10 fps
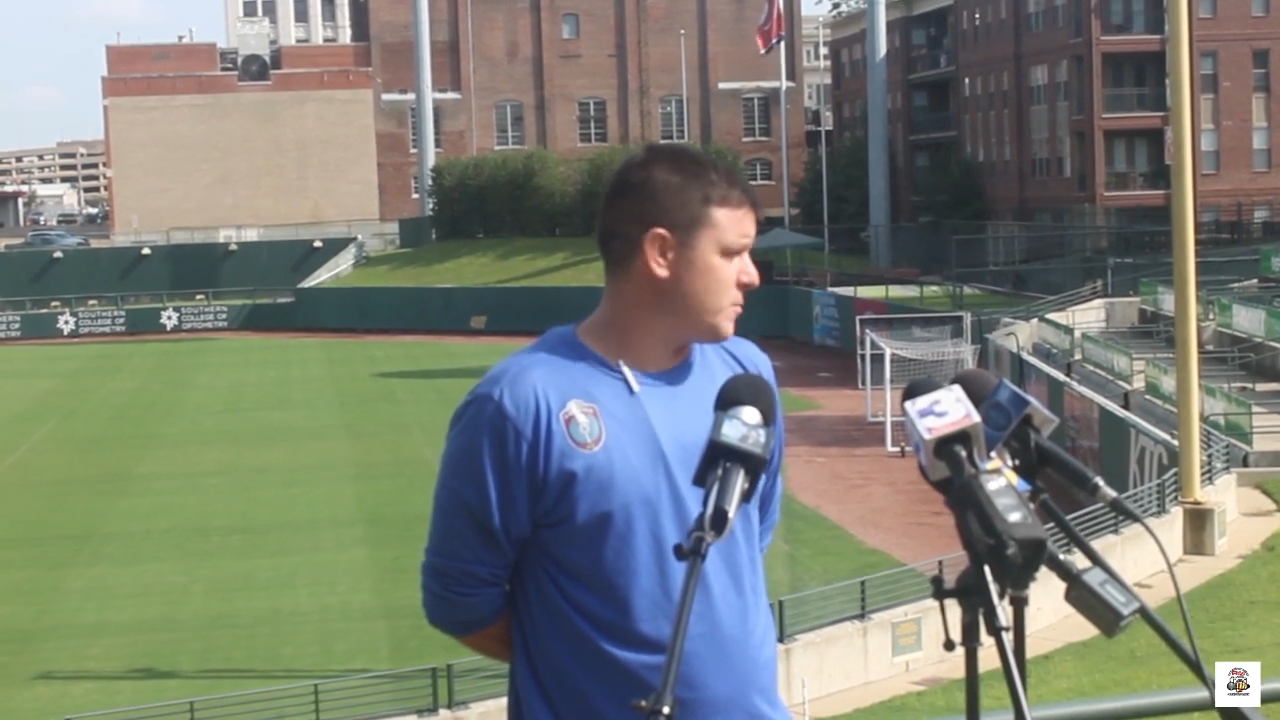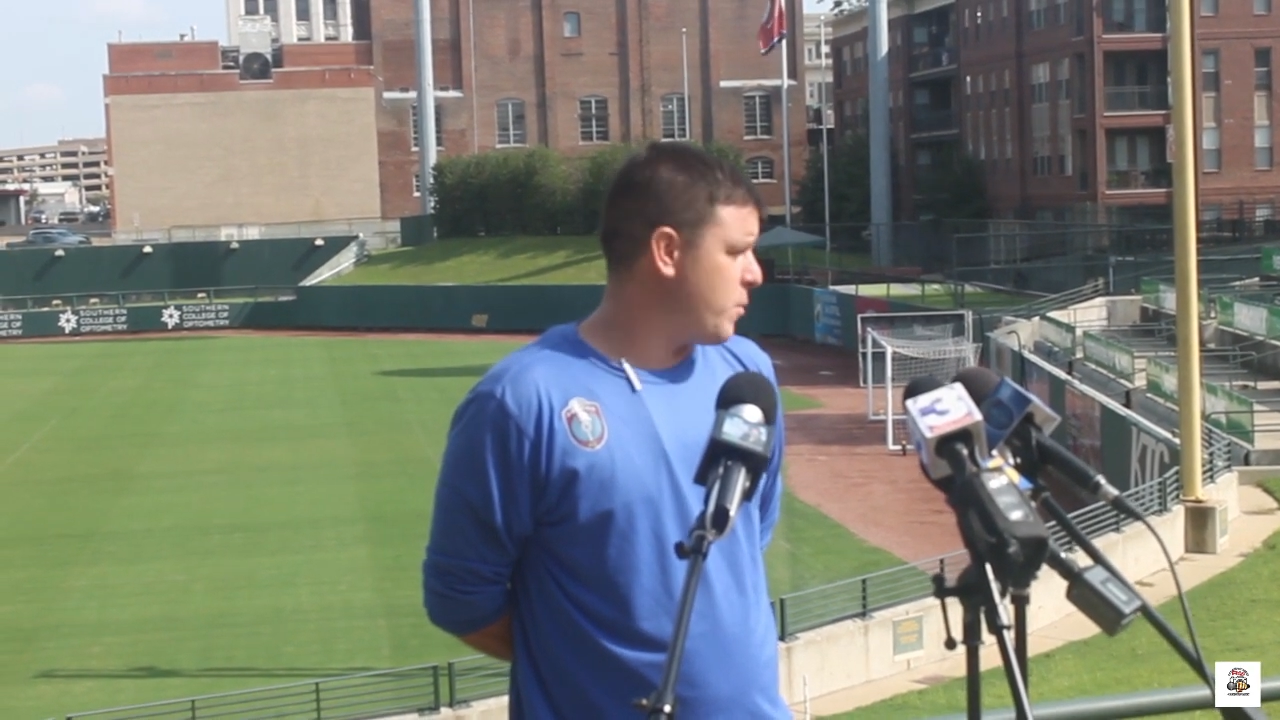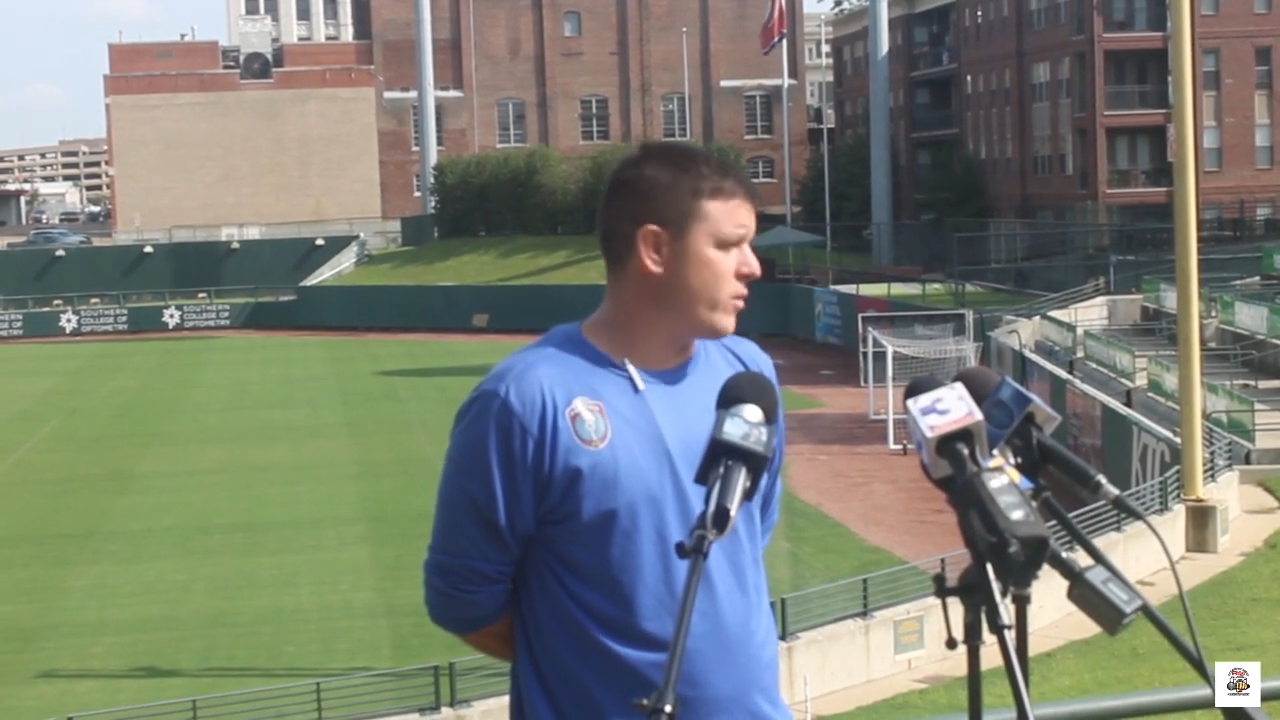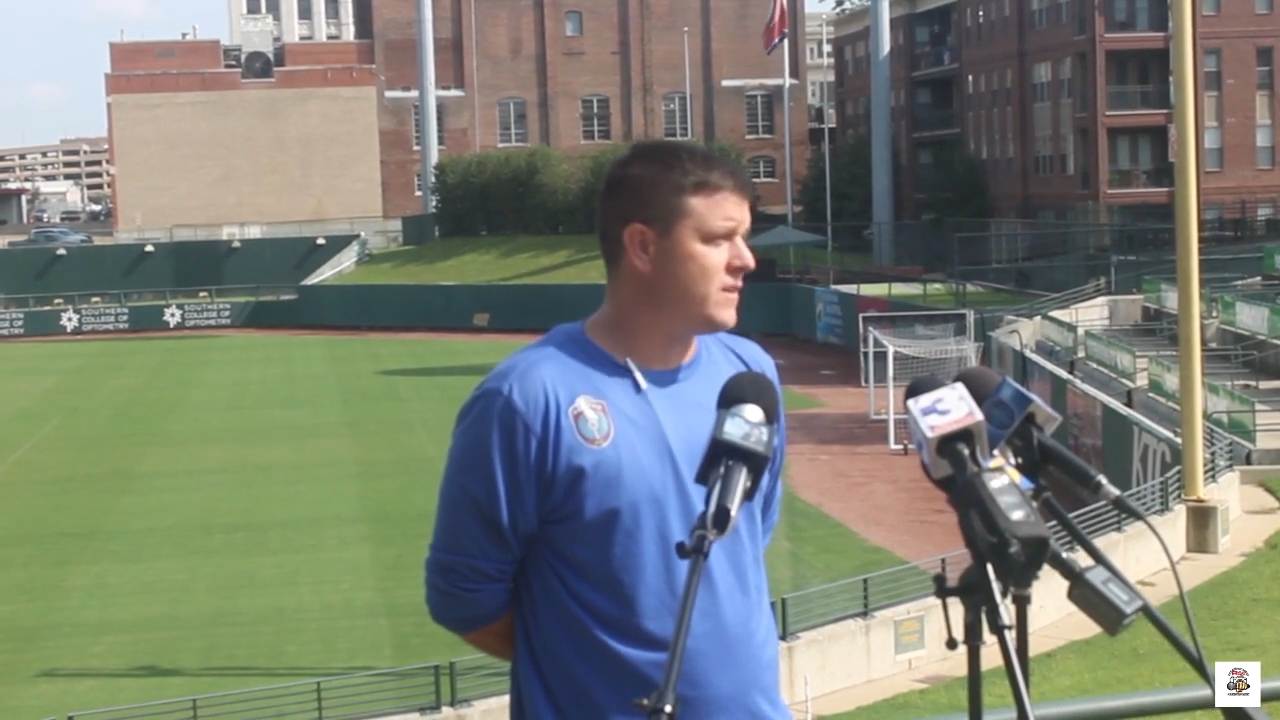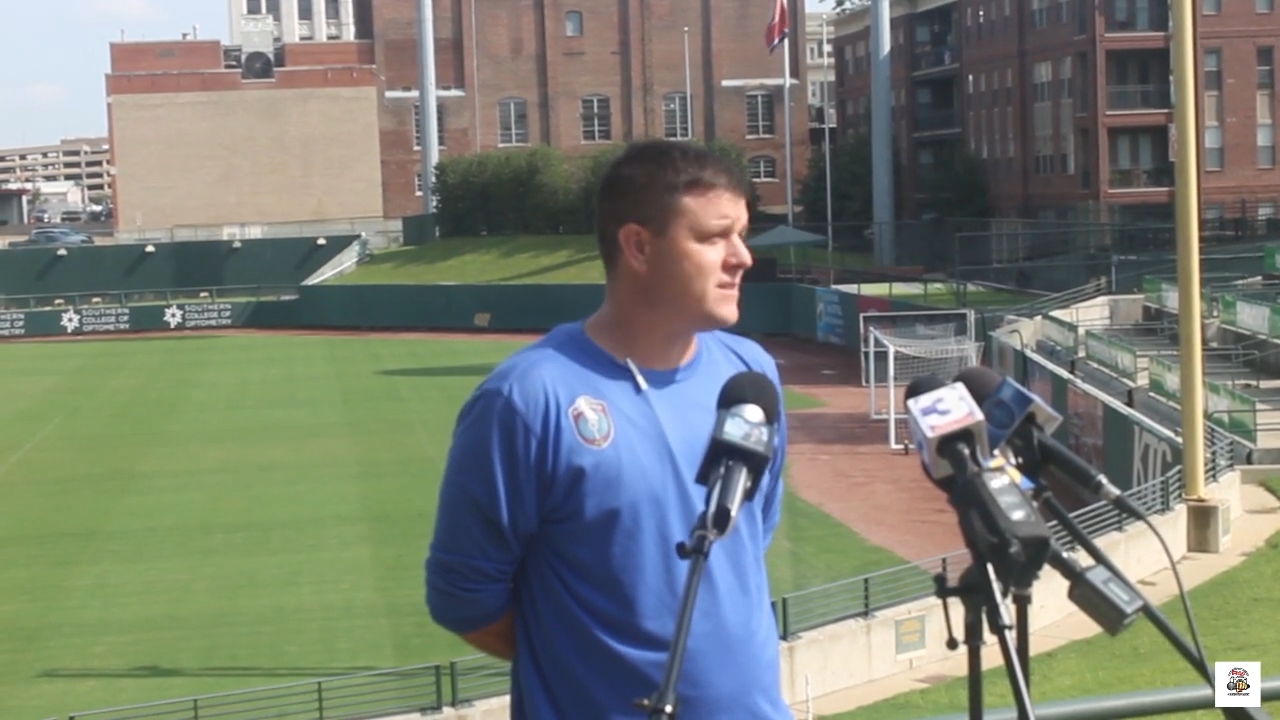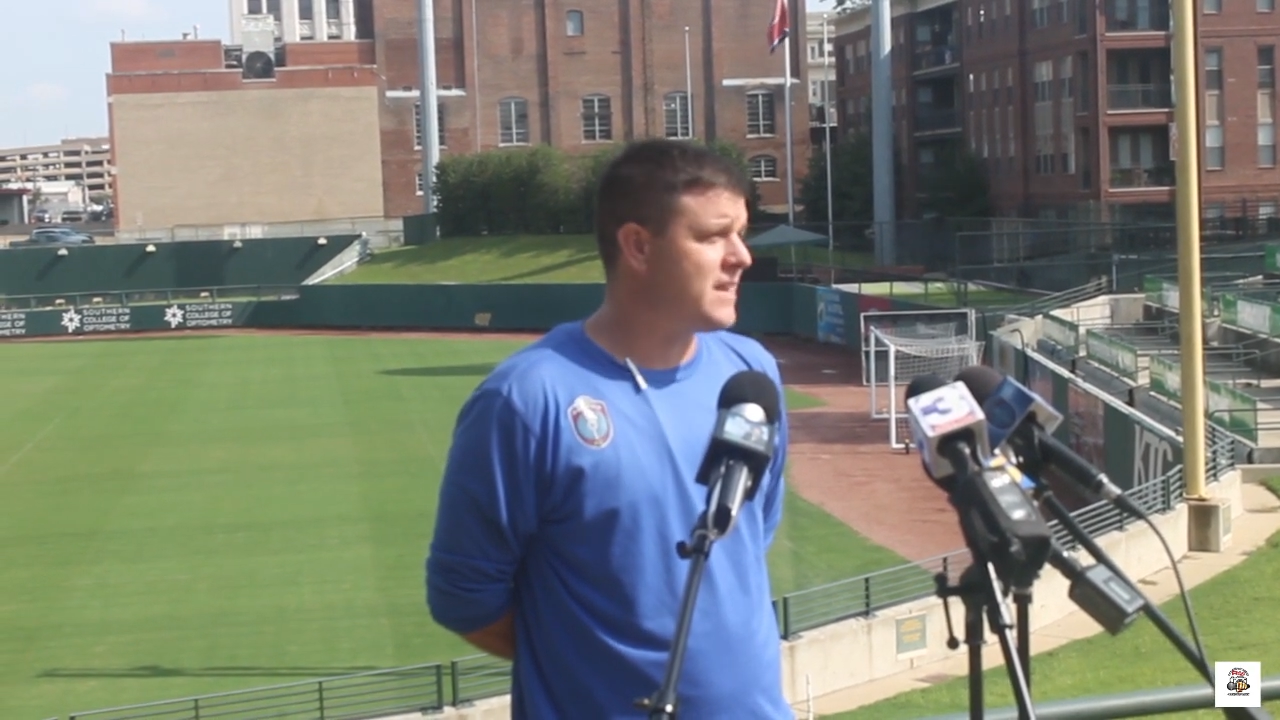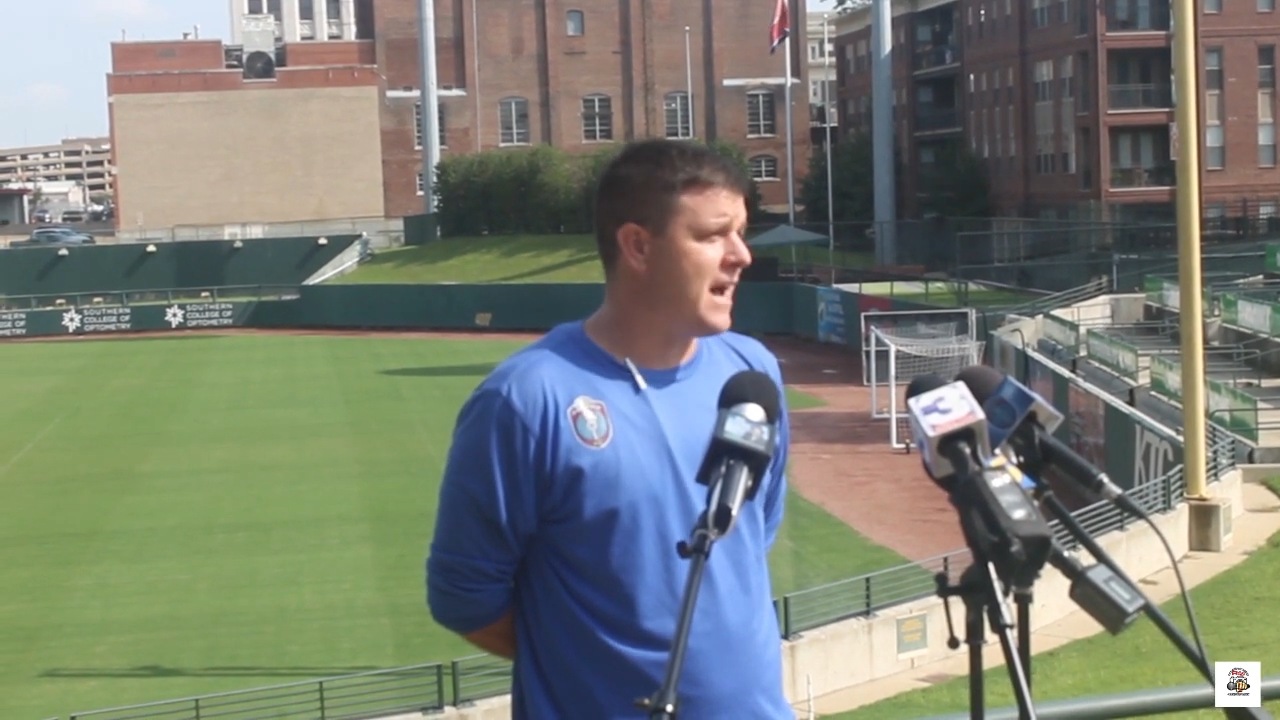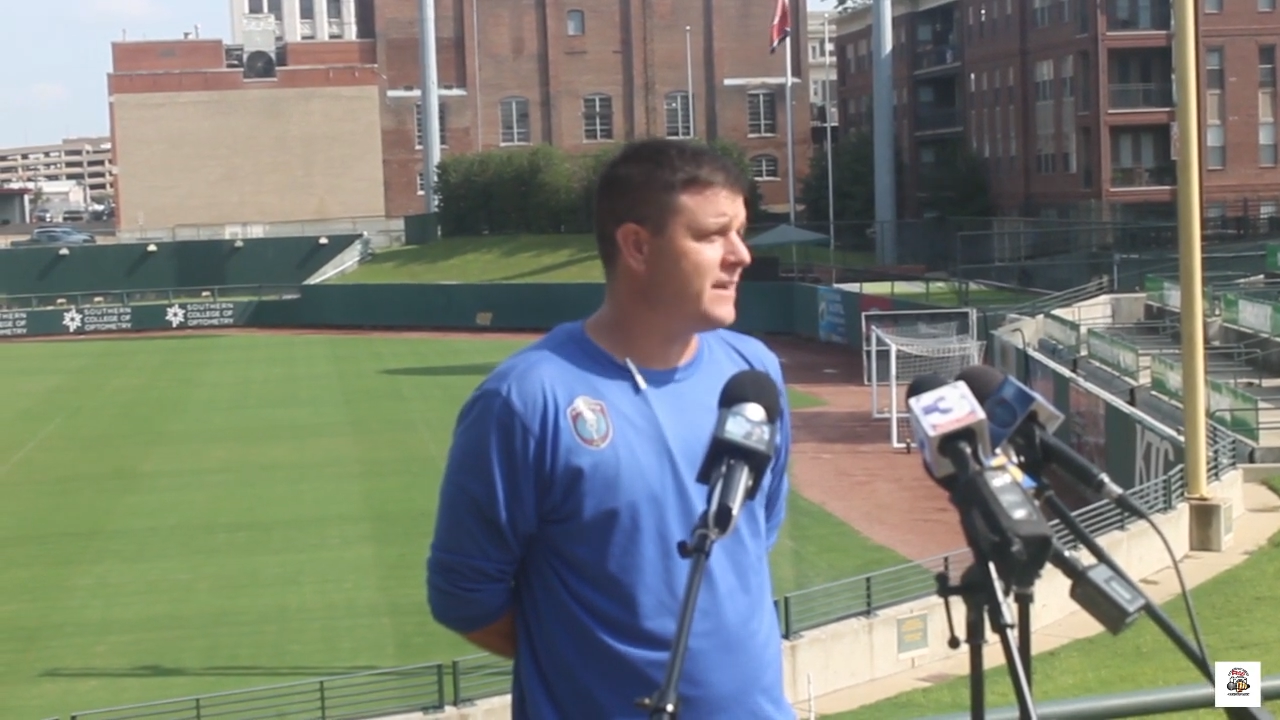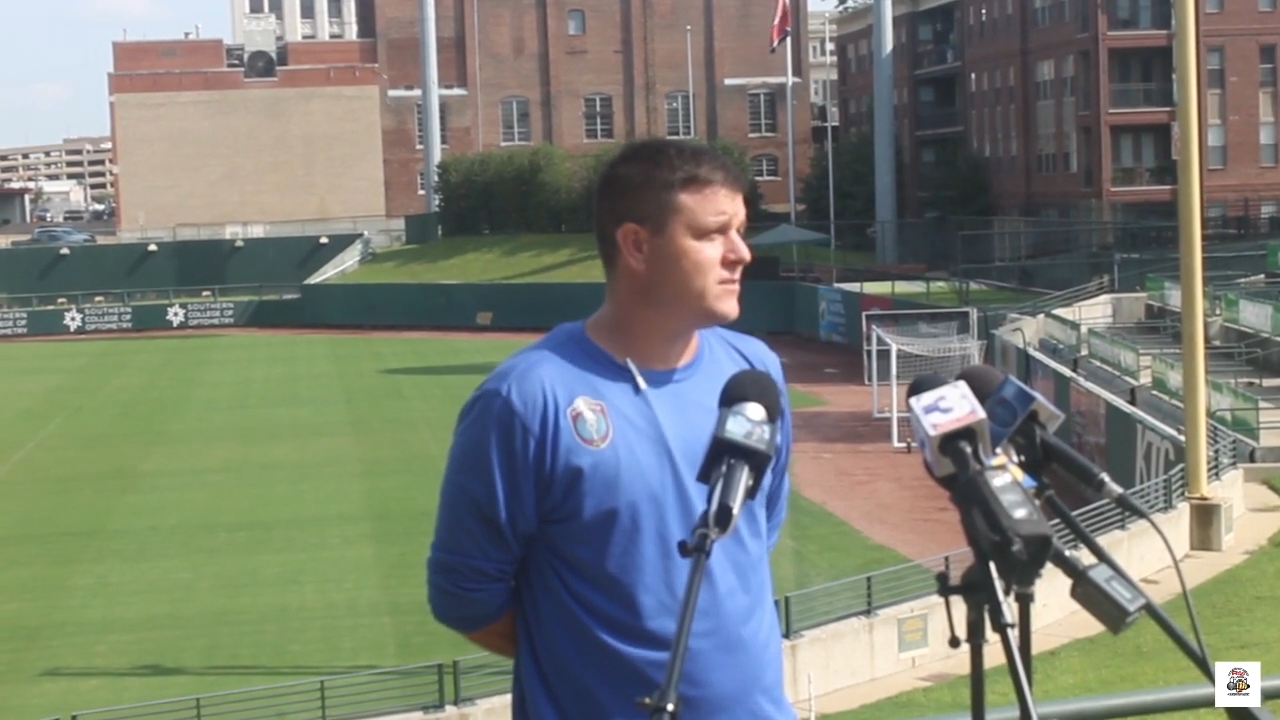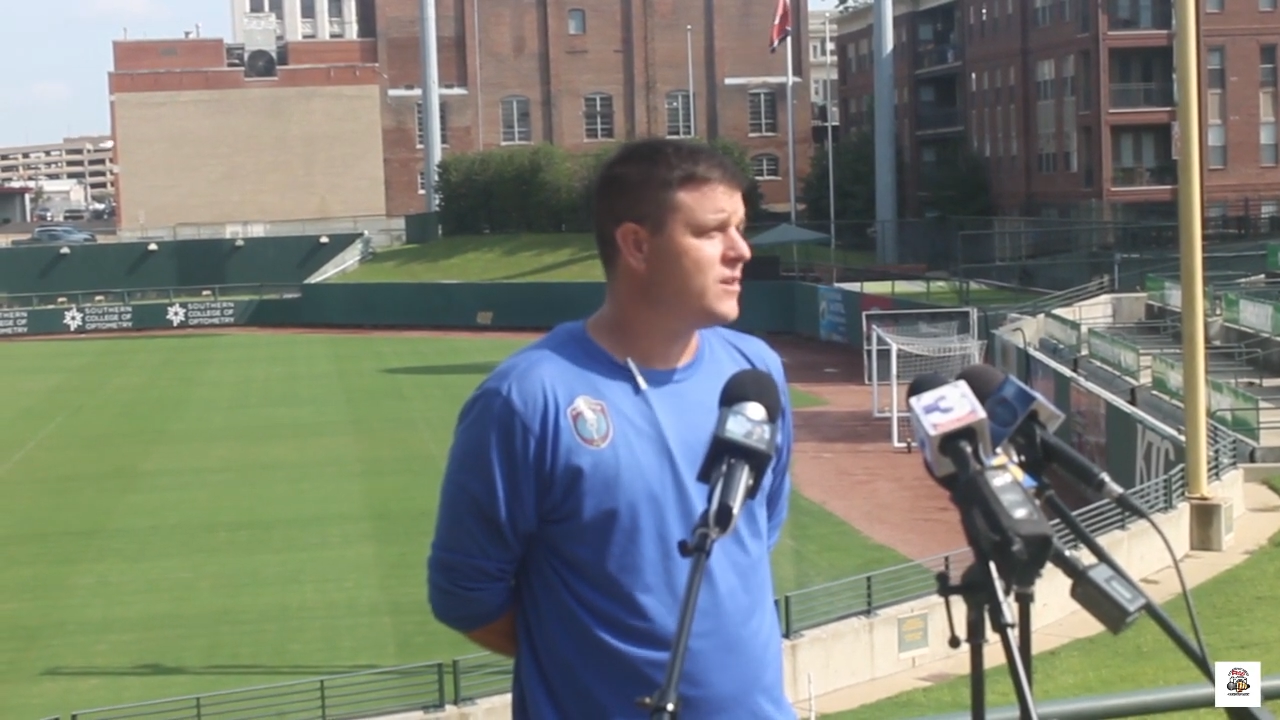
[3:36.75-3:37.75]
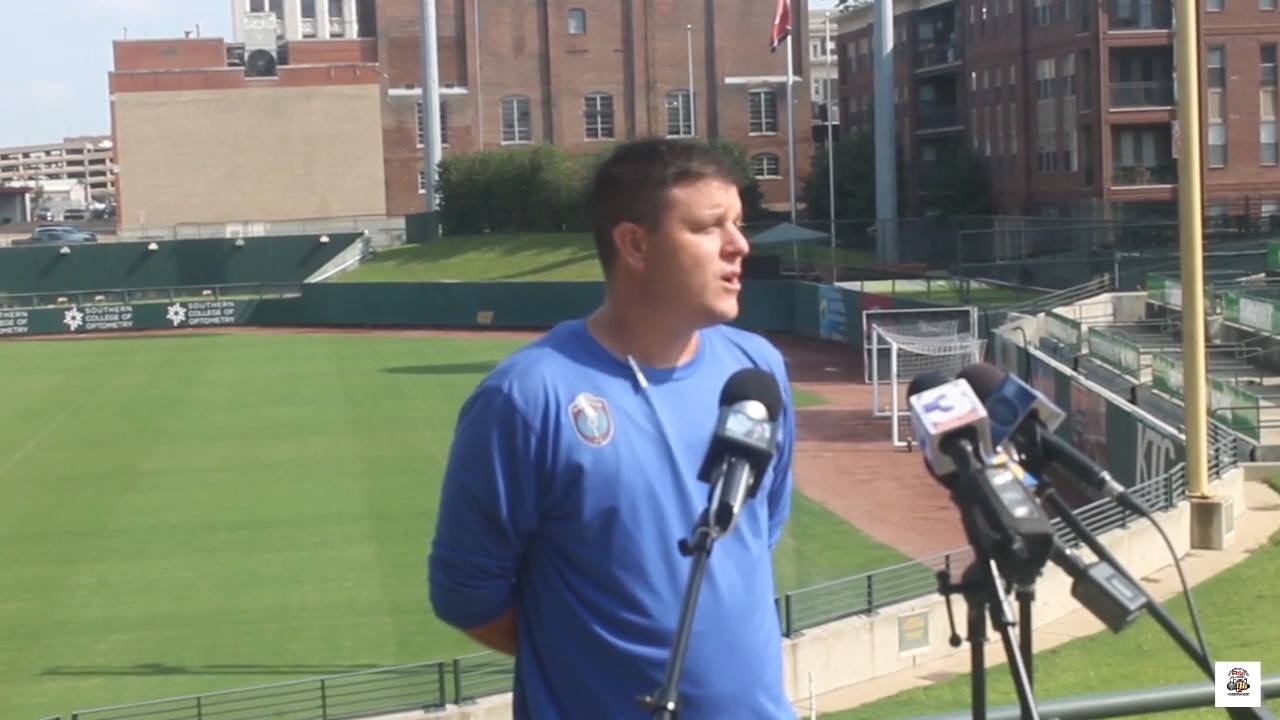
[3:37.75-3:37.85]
support these guys,